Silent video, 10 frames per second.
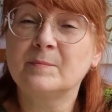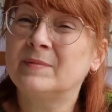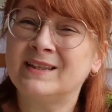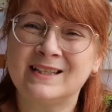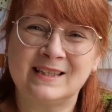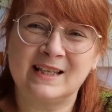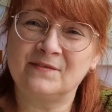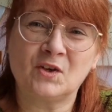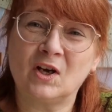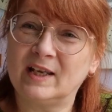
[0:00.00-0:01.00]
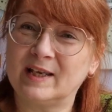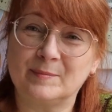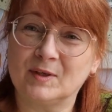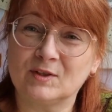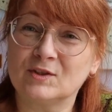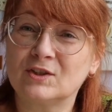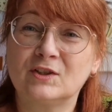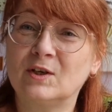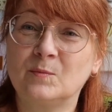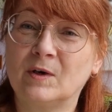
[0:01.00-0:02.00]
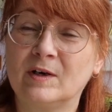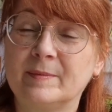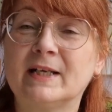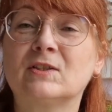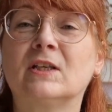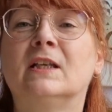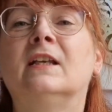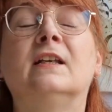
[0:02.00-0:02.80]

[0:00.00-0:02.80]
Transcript: But they've got a label on, so don't worry about it.